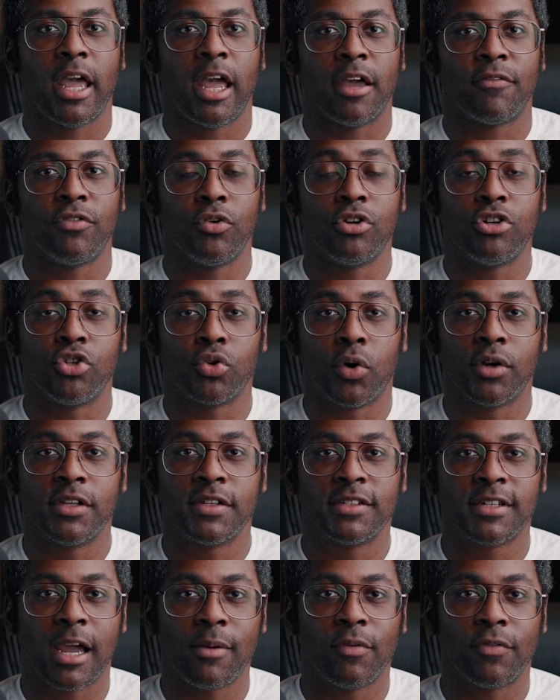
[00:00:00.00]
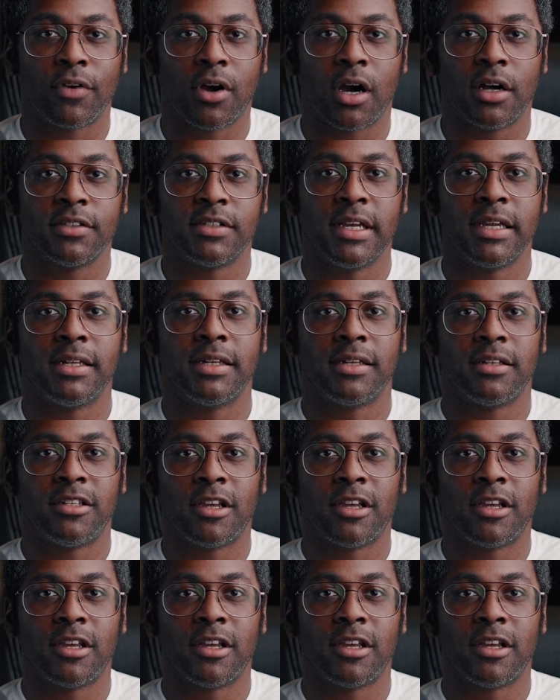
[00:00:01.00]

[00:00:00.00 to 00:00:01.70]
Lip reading: If you enjoy this type of content,